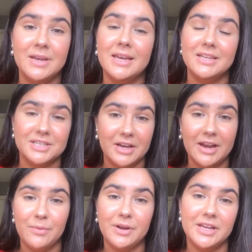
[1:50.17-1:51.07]
in
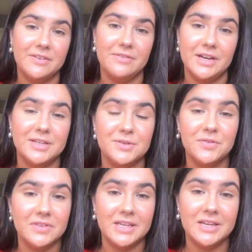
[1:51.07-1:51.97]
sharing what I have learned
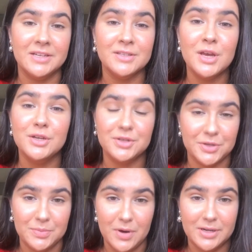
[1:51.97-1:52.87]
over the years through
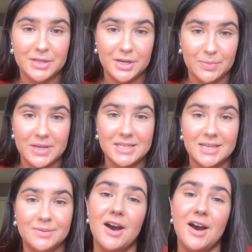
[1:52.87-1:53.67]
the Monitoring Committee.